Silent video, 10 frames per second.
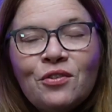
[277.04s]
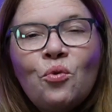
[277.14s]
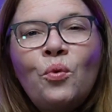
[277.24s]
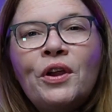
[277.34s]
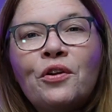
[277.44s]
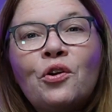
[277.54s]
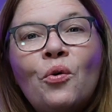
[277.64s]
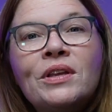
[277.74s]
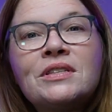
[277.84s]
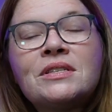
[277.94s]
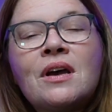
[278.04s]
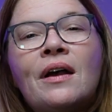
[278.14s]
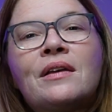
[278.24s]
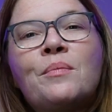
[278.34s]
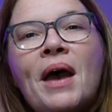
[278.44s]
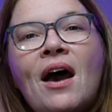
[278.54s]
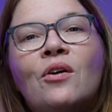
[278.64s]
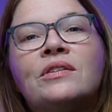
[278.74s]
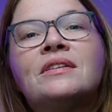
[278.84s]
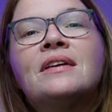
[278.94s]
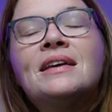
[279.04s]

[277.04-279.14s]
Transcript: We're going to talk about